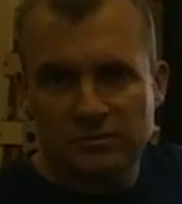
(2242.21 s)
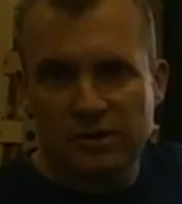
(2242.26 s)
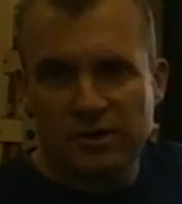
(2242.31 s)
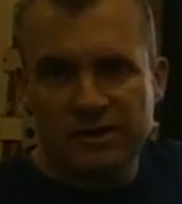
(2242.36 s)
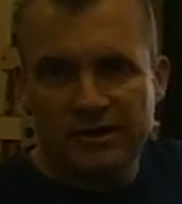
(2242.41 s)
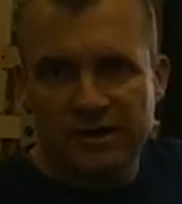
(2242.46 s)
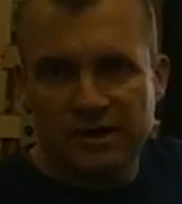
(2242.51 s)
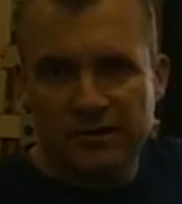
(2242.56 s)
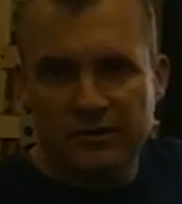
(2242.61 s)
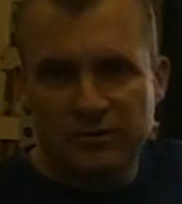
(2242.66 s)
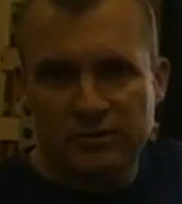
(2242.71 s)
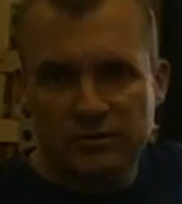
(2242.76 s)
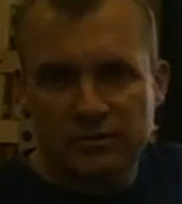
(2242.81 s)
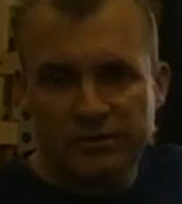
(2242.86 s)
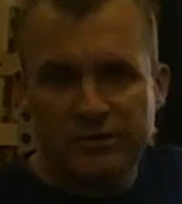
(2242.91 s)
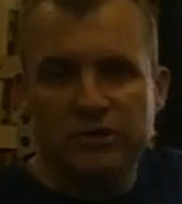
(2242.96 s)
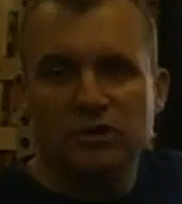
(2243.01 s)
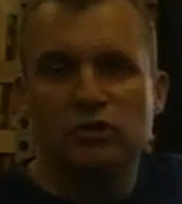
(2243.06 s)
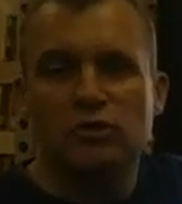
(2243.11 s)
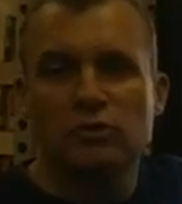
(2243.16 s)
Breaking down
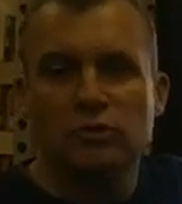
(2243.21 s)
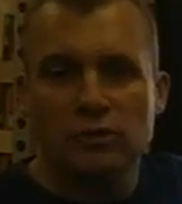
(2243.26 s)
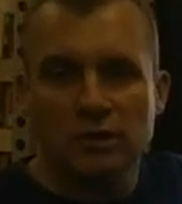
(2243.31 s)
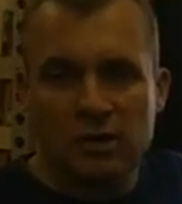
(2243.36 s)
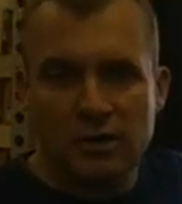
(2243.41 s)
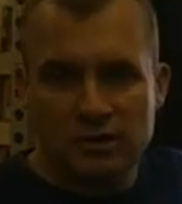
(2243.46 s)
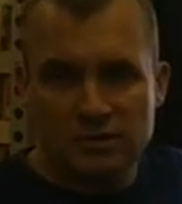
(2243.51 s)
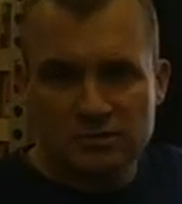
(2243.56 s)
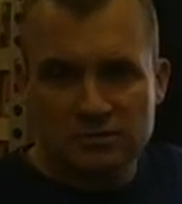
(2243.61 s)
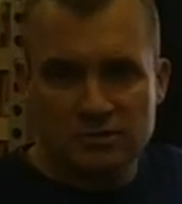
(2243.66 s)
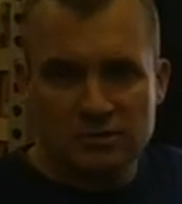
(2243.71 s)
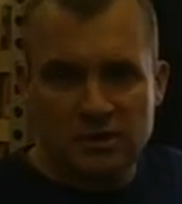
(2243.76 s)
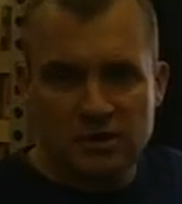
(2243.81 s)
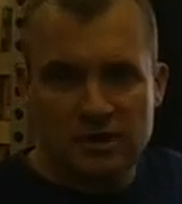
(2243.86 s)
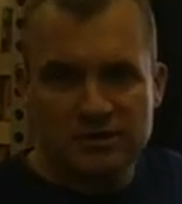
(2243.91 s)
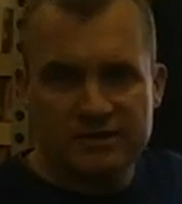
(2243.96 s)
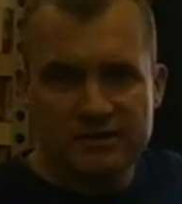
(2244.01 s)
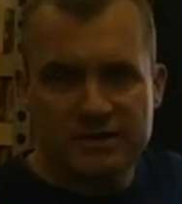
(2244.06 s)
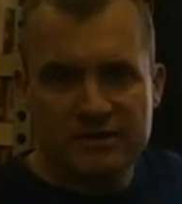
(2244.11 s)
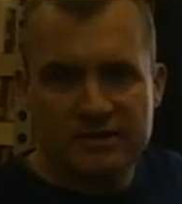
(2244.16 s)
early, you lost. Not
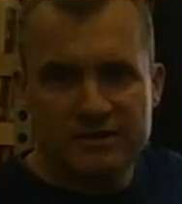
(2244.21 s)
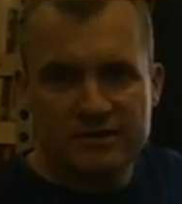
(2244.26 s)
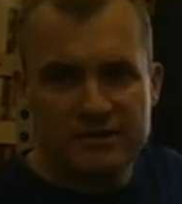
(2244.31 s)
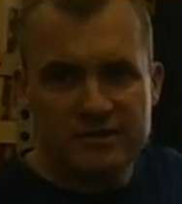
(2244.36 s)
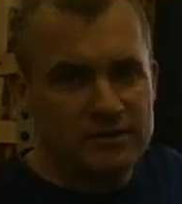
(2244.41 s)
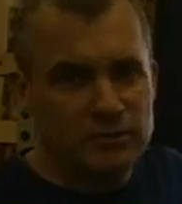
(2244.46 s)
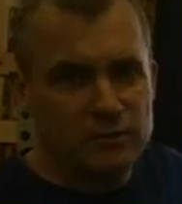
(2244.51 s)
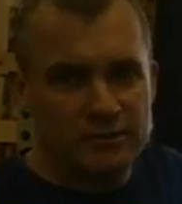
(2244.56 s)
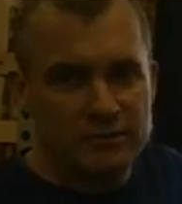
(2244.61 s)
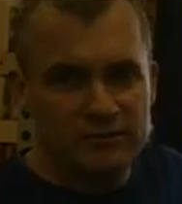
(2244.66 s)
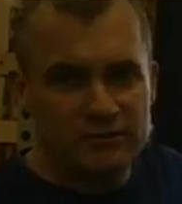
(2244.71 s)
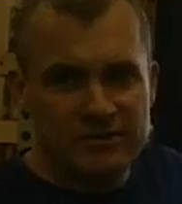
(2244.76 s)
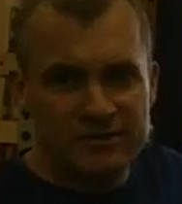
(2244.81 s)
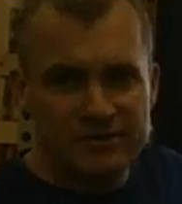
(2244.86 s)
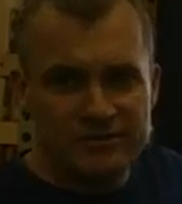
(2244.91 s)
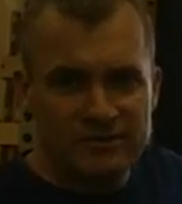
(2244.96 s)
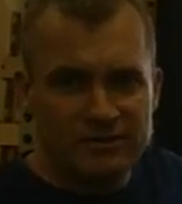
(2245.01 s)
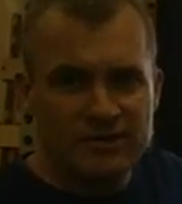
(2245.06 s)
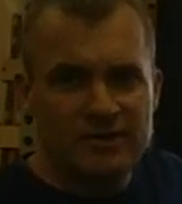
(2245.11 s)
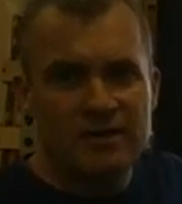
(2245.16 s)
attending the networking
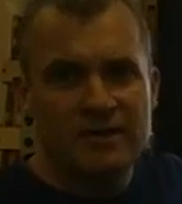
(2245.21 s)
events,